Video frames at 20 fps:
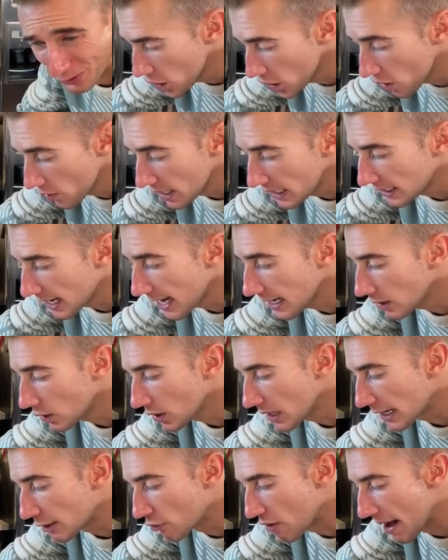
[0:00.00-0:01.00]
You know, these kind of
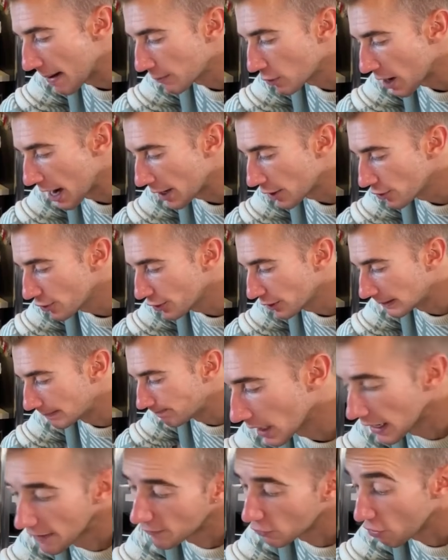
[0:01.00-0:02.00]
look like graham crackers,
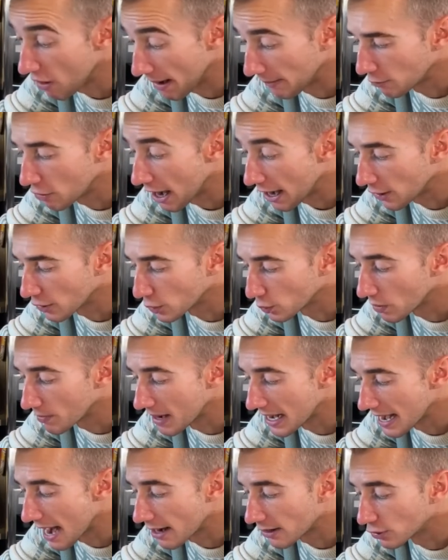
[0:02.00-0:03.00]
if graham crackers were
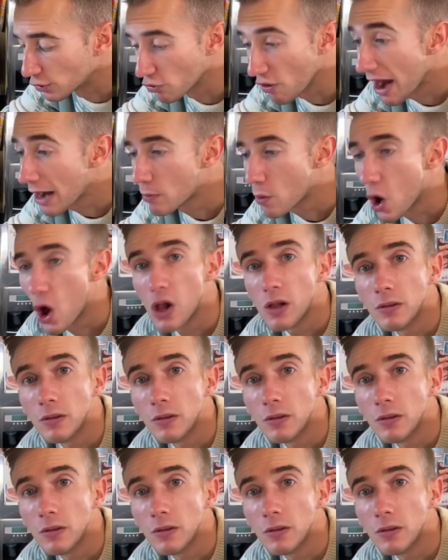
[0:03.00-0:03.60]
made out of drywall.